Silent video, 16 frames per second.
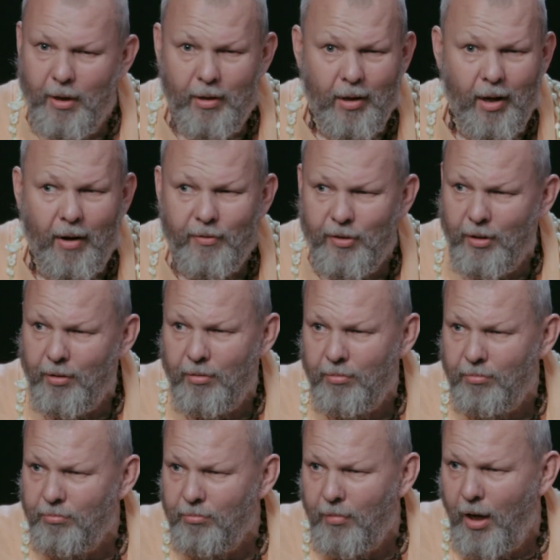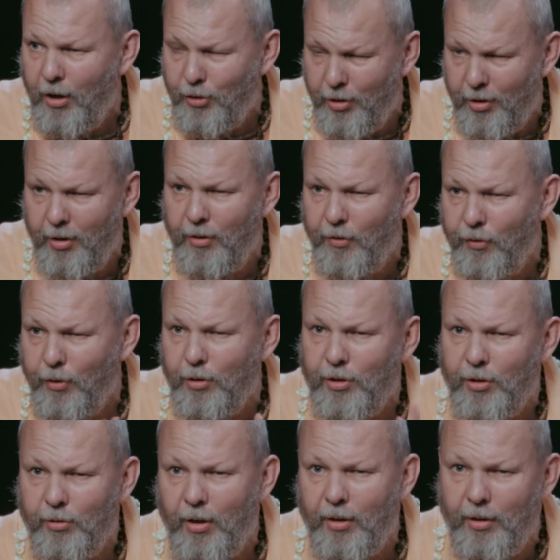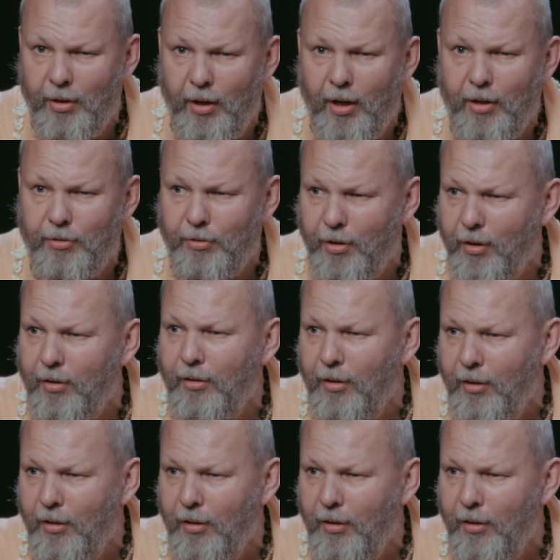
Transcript: loves it. Actually, the first Ratha Yatra